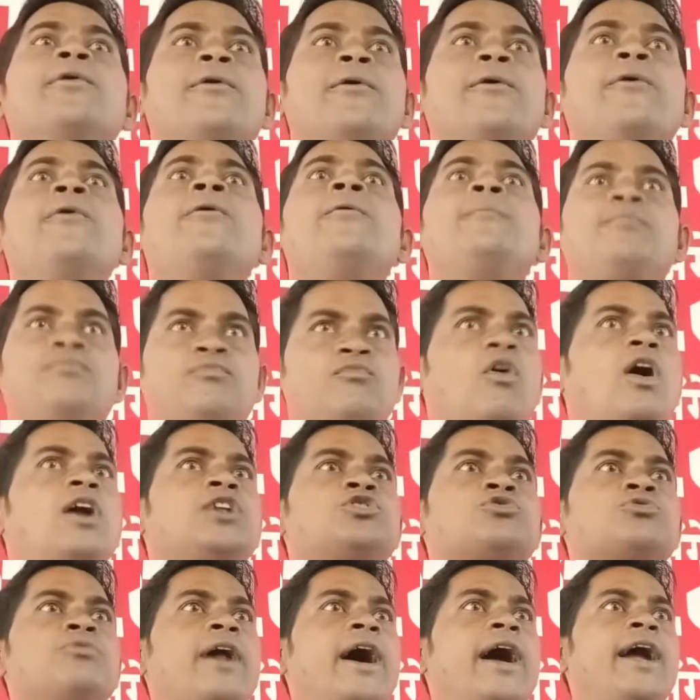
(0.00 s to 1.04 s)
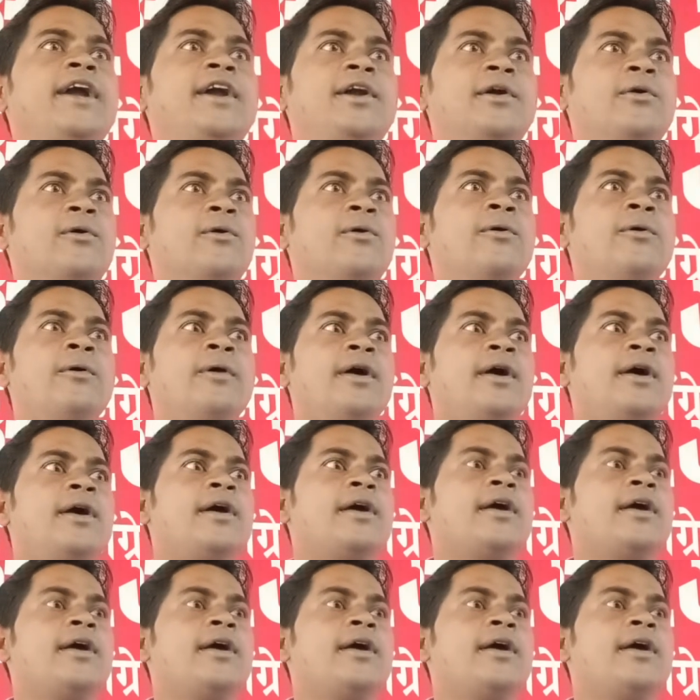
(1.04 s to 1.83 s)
do? What should I do